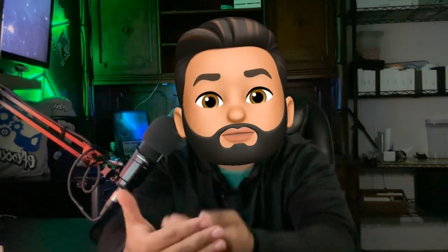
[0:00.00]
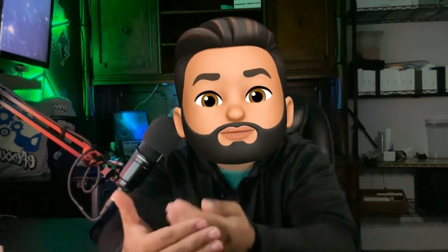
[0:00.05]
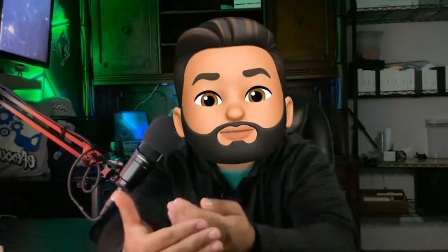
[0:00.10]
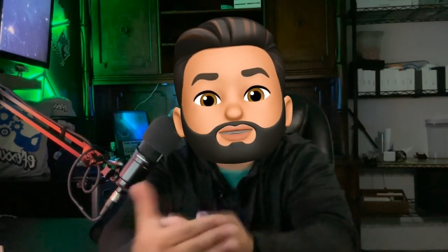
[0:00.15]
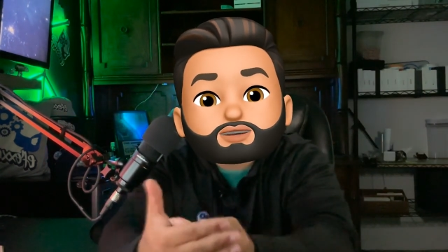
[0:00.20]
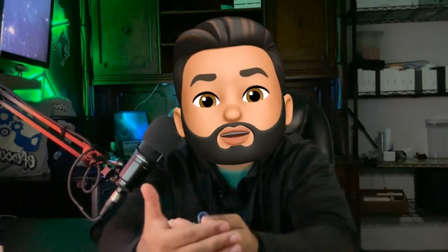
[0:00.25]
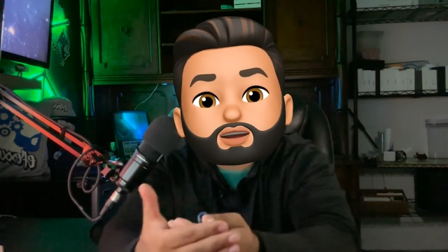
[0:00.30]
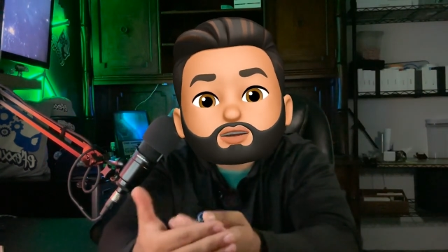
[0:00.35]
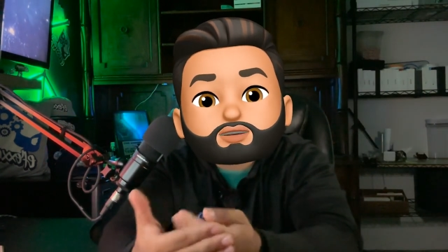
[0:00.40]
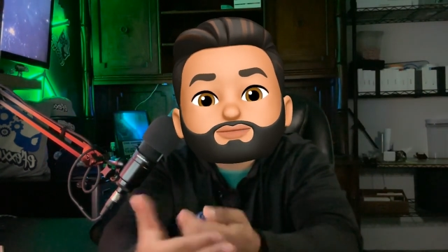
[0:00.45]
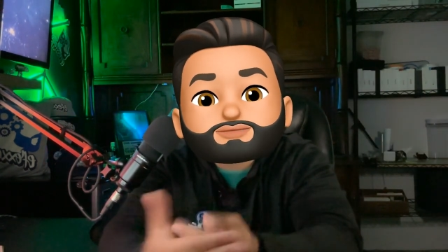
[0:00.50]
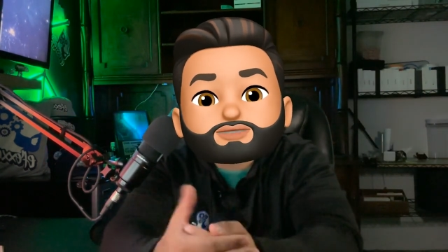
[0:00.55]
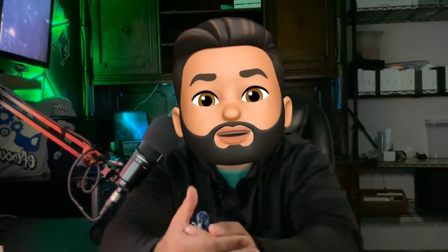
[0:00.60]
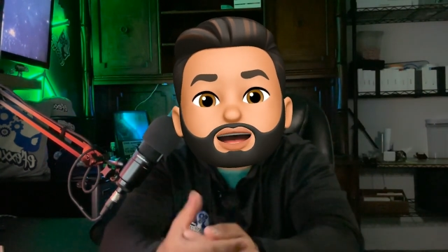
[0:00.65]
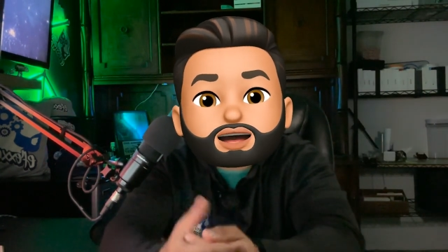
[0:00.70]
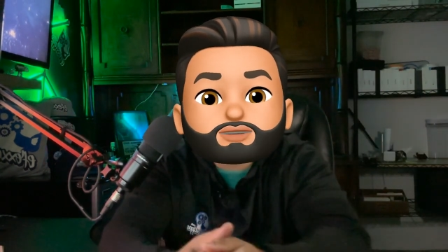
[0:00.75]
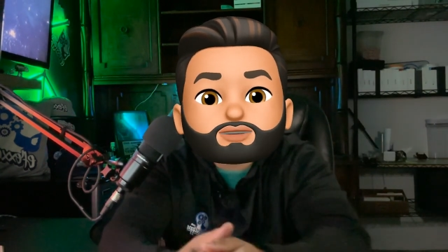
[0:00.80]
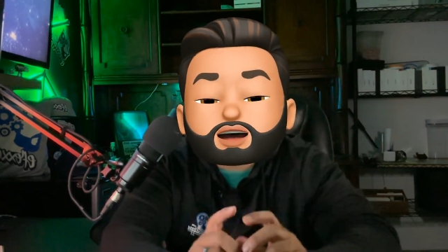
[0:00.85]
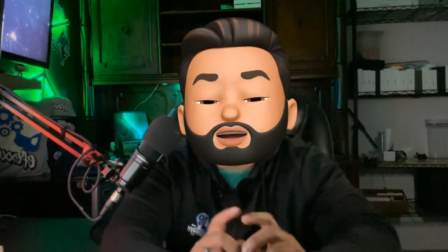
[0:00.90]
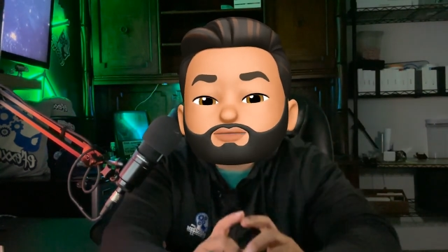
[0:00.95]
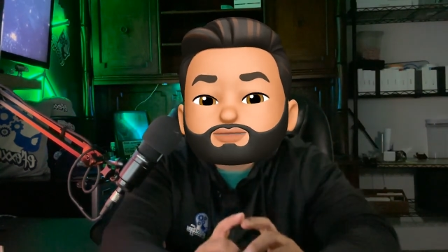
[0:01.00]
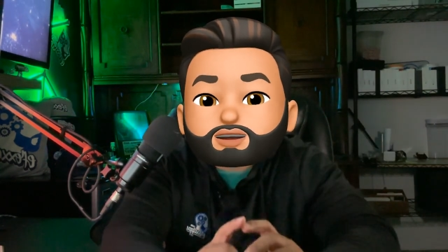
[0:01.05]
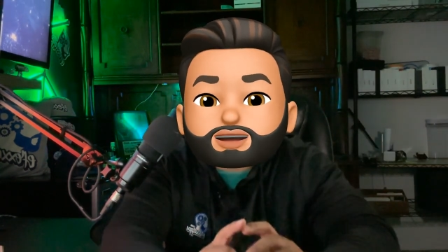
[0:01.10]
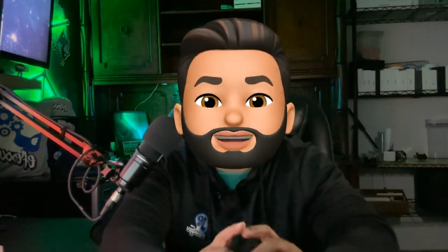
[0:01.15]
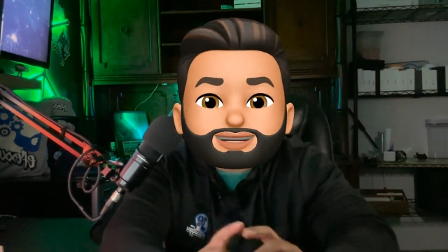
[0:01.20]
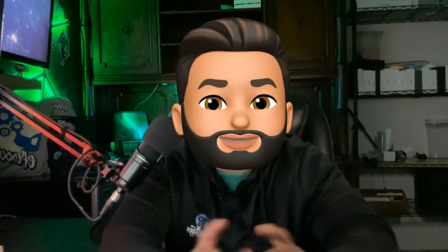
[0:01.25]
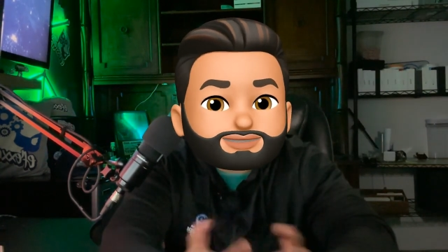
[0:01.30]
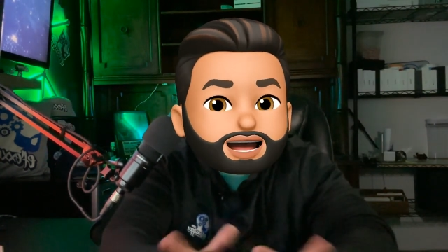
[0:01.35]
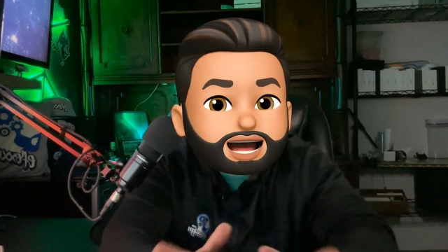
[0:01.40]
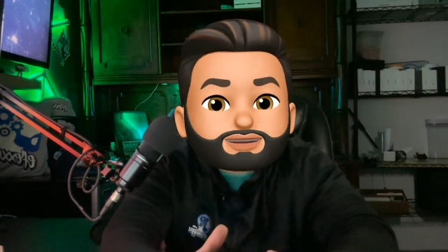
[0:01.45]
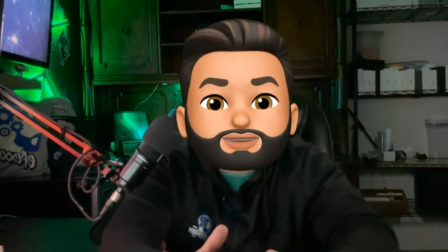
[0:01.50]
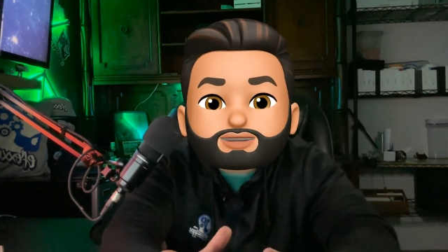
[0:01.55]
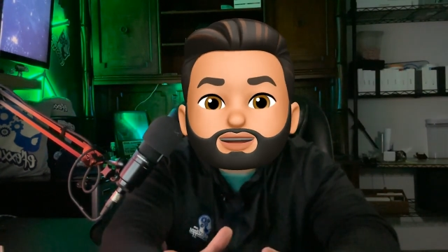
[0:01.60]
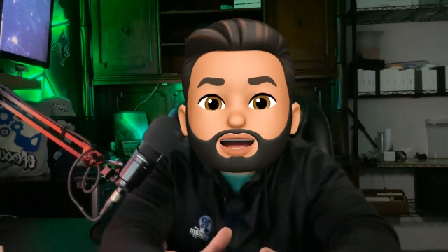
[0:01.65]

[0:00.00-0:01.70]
video file of the entire